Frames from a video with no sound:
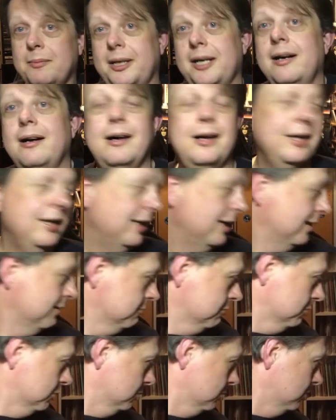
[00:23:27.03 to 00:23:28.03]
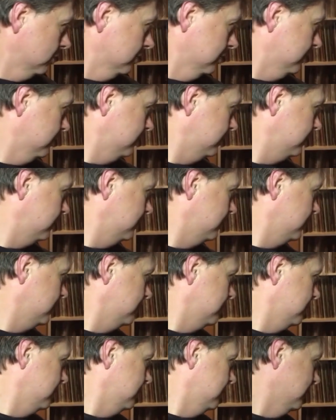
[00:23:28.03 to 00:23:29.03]
might be higher, or
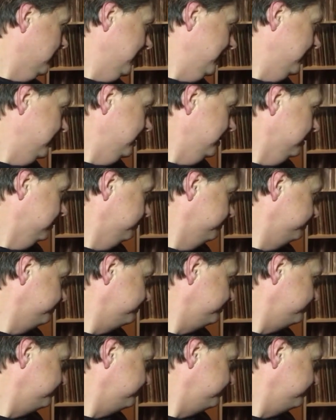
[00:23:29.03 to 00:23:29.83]
I've